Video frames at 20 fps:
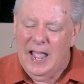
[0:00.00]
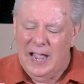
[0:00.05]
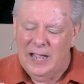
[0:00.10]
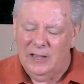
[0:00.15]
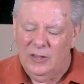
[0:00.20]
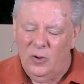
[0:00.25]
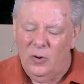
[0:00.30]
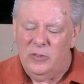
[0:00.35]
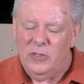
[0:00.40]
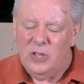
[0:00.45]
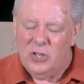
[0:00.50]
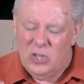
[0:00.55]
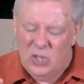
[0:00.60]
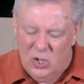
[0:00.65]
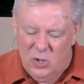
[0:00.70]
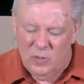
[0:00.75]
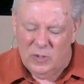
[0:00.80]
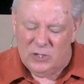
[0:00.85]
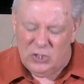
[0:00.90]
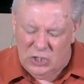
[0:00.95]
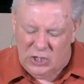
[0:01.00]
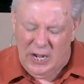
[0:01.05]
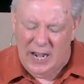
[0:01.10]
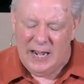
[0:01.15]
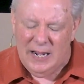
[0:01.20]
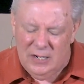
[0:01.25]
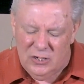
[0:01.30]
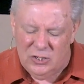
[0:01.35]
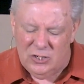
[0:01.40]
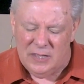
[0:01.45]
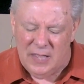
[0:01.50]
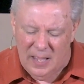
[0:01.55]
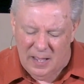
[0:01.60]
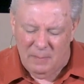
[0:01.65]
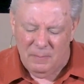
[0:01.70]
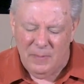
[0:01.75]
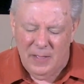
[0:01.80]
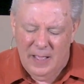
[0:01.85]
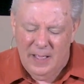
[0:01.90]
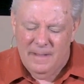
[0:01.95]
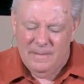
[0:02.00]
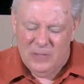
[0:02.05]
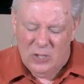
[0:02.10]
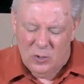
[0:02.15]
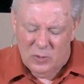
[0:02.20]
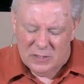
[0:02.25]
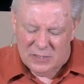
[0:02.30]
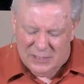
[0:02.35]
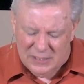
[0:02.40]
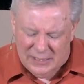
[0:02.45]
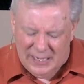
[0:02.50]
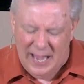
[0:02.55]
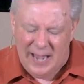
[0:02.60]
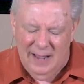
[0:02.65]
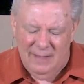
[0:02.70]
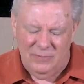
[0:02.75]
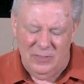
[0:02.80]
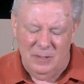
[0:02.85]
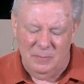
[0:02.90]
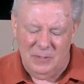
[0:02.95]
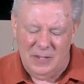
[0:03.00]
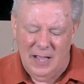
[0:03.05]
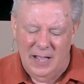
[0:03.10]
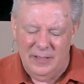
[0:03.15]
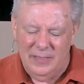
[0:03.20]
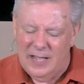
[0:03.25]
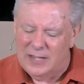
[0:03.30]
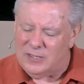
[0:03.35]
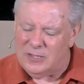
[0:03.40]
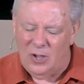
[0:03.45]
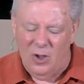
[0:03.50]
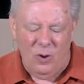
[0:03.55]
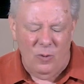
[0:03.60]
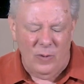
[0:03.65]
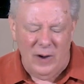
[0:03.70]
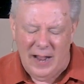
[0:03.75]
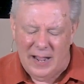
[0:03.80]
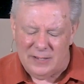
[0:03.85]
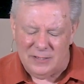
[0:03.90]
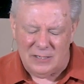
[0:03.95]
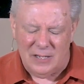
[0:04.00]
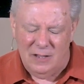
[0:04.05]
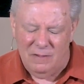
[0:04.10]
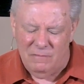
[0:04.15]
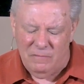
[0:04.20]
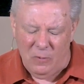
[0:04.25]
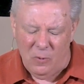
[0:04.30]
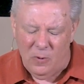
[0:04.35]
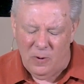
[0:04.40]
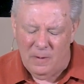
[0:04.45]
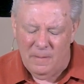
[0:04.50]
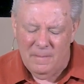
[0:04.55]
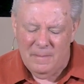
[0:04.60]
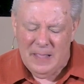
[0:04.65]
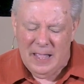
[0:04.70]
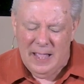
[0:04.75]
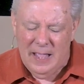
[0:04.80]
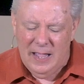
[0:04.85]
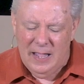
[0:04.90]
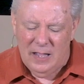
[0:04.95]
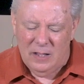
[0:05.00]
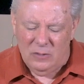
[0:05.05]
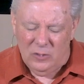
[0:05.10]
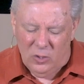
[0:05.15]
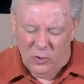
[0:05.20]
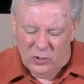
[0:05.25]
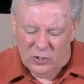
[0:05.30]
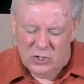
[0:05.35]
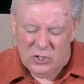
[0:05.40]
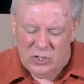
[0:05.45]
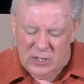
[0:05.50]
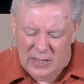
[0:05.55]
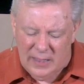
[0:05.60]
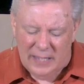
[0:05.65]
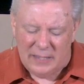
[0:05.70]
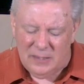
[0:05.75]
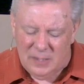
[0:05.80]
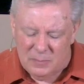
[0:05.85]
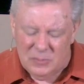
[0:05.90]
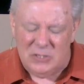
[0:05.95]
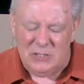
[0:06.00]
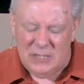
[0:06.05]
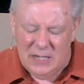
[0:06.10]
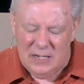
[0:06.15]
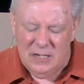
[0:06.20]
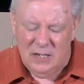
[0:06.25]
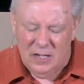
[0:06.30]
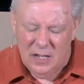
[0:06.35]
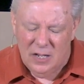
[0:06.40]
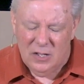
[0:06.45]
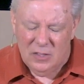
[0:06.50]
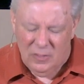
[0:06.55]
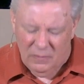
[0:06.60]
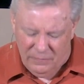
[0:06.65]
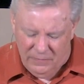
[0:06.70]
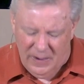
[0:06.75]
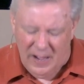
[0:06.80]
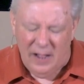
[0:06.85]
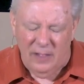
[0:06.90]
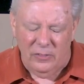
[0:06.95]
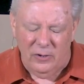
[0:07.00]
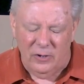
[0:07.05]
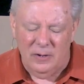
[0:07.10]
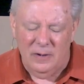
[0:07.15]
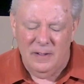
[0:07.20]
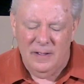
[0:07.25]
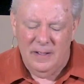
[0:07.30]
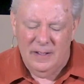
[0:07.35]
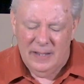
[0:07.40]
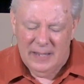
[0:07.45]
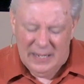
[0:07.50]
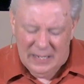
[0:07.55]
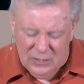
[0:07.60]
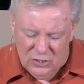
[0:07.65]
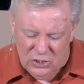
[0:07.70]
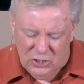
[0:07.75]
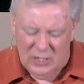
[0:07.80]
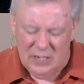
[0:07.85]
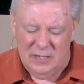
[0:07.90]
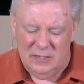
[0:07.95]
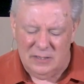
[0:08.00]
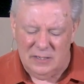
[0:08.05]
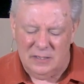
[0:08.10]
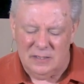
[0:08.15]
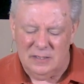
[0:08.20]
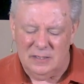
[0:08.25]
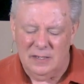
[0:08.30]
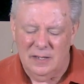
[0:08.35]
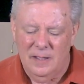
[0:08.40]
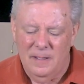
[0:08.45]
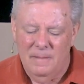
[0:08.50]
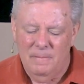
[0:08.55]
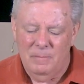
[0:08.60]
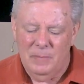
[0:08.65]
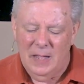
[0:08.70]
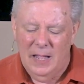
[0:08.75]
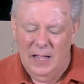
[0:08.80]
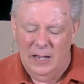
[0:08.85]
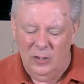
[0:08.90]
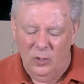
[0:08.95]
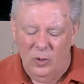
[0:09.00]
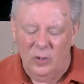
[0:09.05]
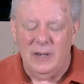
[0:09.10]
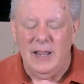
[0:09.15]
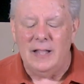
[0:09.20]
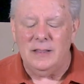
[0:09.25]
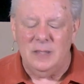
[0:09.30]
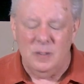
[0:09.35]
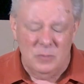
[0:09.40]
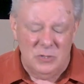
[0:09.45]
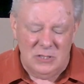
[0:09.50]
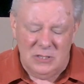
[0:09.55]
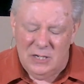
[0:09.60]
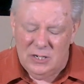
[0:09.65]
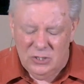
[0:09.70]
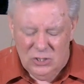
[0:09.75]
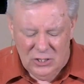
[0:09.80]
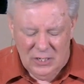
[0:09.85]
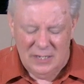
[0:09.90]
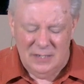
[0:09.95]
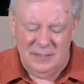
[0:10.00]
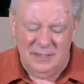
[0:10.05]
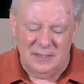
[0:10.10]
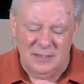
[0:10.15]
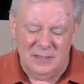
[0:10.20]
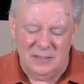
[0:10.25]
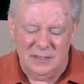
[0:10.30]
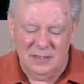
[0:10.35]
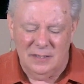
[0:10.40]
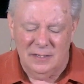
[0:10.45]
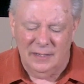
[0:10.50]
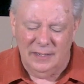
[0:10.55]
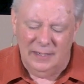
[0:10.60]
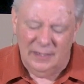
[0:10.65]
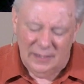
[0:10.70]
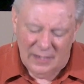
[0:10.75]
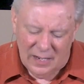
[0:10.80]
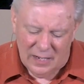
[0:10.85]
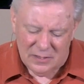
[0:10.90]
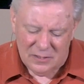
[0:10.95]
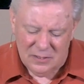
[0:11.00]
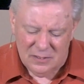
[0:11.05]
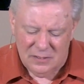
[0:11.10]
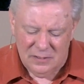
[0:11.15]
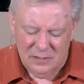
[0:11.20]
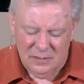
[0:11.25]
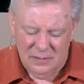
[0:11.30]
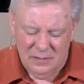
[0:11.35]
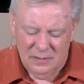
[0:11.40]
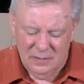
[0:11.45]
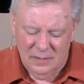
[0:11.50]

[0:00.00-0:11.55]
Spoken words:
And Lord, that you would change them. You would save them, God. That's all we're asking for. Lord, let them see the Father in Jesus. And Lord, let them see Jesus in us.